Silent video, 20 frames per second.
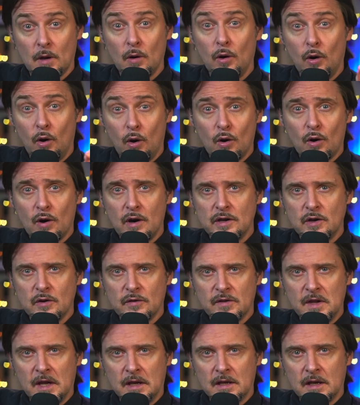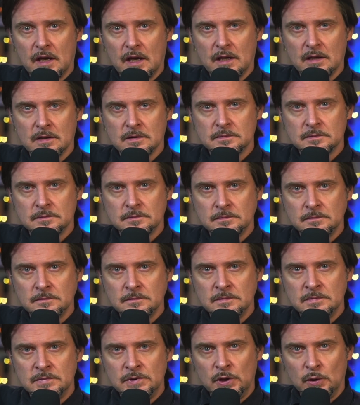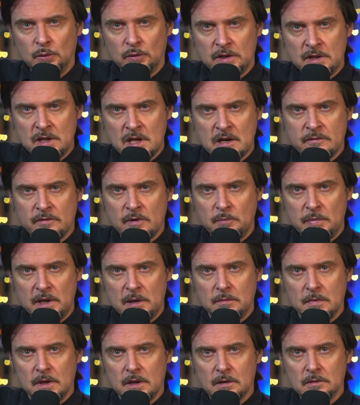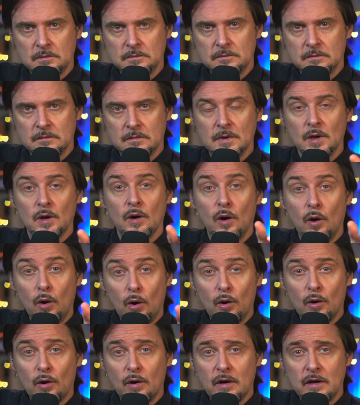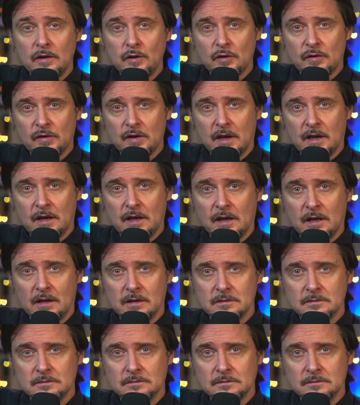Or you're thinking, you'll never beat me. Or you're thinking,